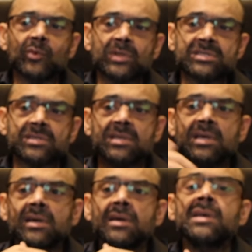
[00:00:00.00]
Once
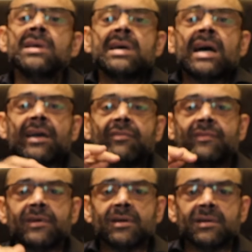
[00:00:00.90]
I've
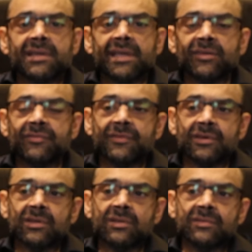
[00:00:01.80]
kind of
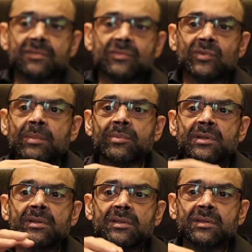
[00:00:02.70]
rubbed
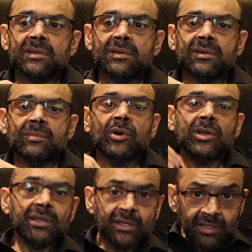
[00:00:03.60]
the
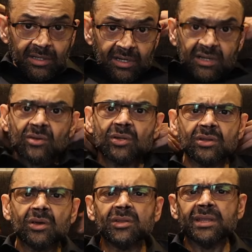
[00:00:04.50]
body,
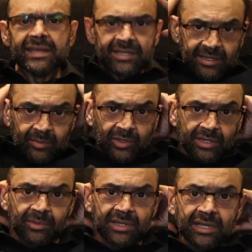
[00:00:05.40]
not the entire
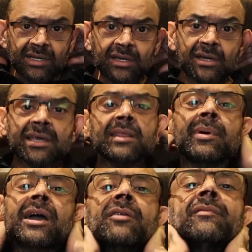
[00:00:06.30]
body, but then at the
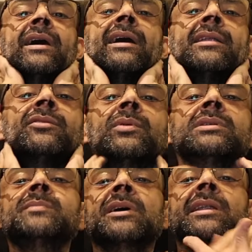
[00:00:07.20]
back of my head
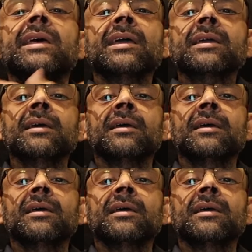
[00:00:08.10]
towards my neck